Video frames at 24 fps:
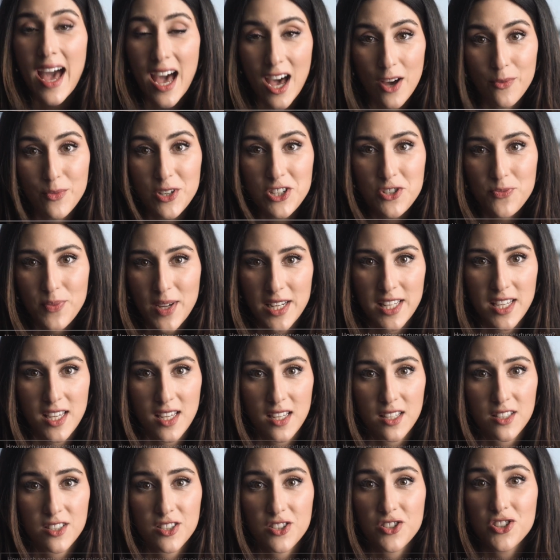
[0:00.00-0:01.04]
How much
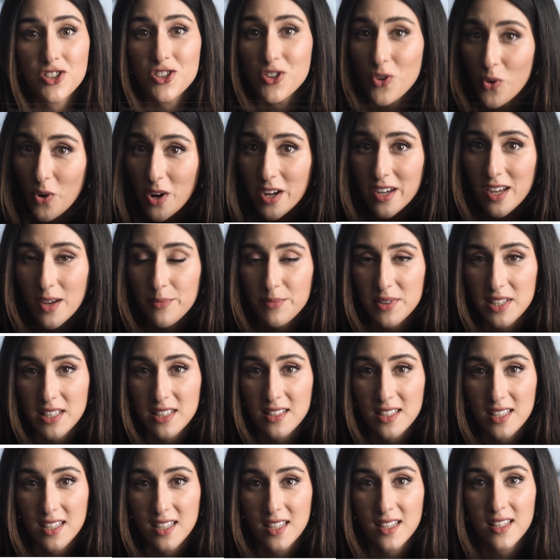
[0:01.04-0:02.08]
money does your
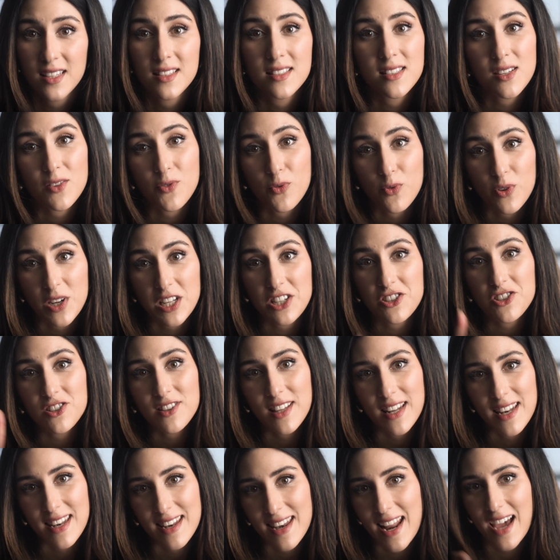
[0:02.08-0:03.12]
company need to reach
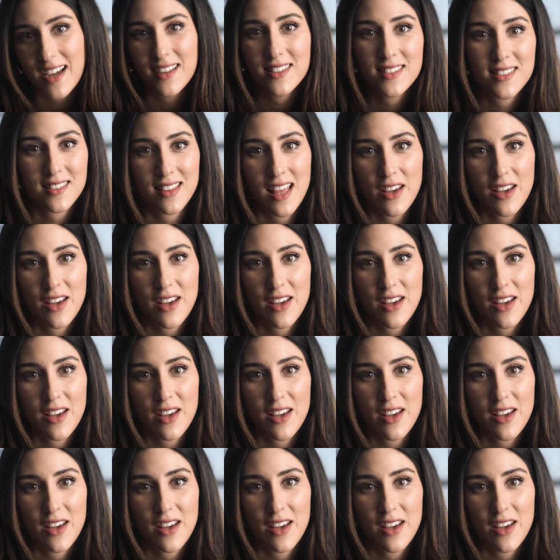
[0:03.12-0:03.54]
the next